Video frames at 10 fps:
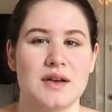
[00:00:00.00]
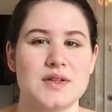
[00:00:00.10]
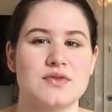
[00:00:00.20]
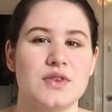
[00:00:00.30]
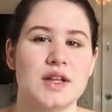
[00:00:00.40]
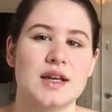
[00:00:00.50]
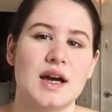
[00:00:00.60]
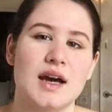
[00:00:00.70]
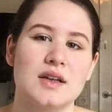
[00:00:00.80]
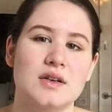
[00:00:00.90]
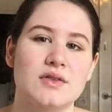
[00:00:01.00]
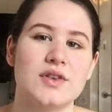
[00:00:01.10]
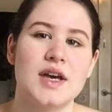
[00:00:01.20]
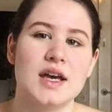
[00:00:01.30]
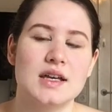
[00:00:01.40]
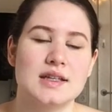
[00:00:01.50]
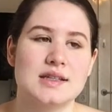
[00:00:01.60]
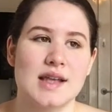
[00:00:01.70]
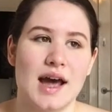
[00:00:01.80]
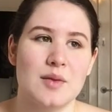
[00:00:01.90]
I was feeling kind of
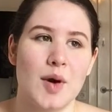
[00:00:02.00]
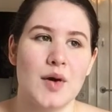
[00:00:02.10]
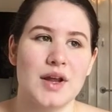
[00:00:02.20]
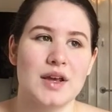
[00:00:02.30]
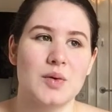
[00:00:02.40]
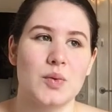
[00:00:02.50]
sad about it.